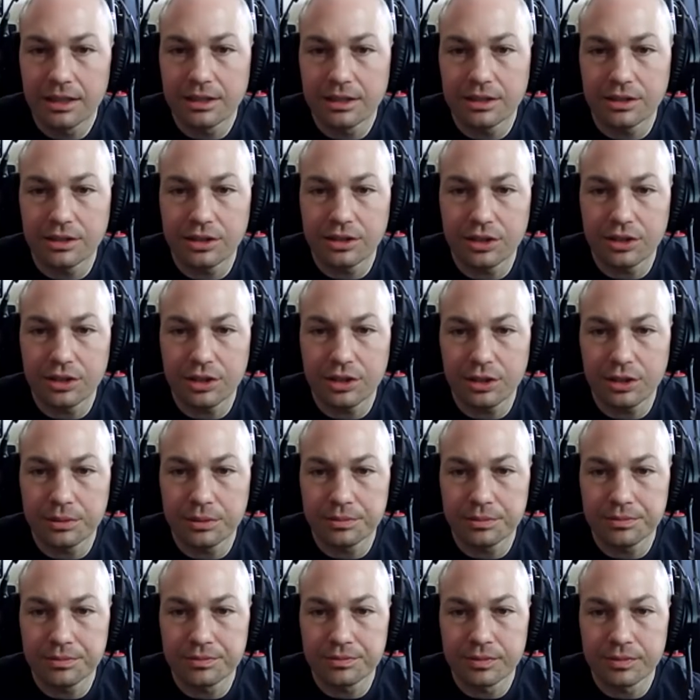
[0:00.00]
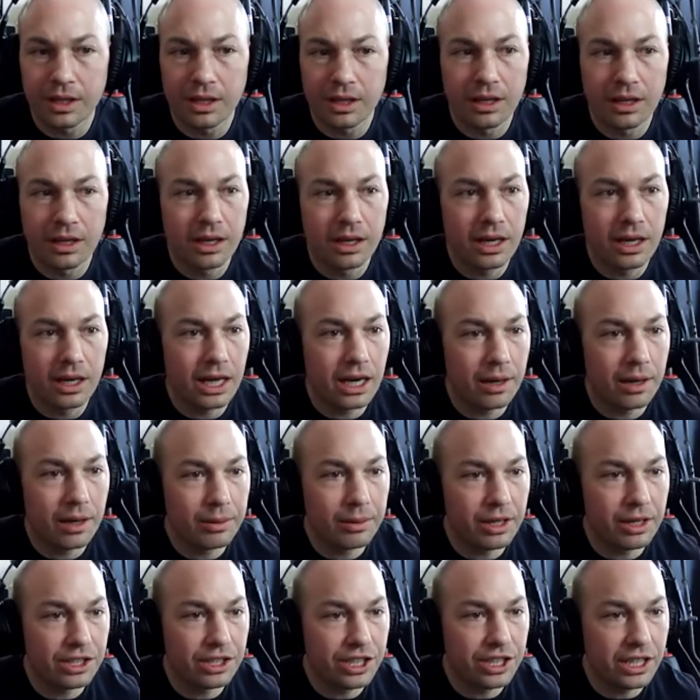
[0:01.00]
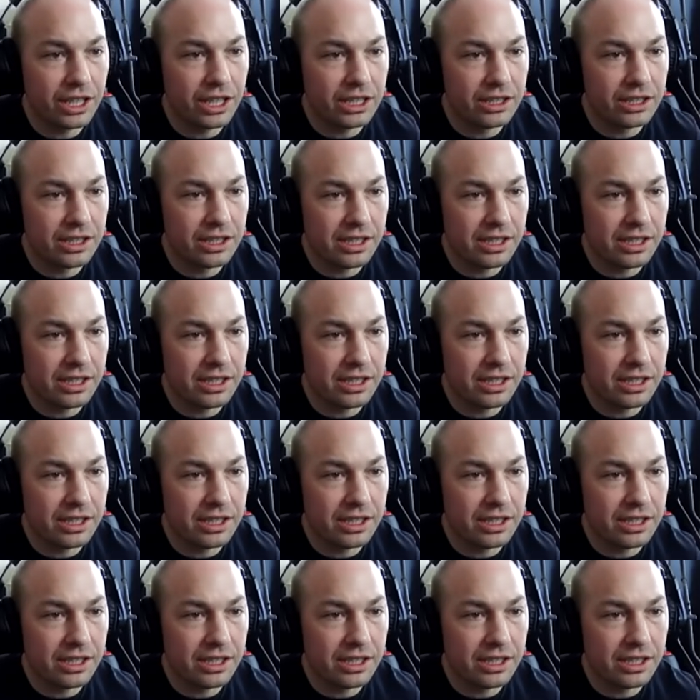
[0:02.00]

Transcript: And I'm going to change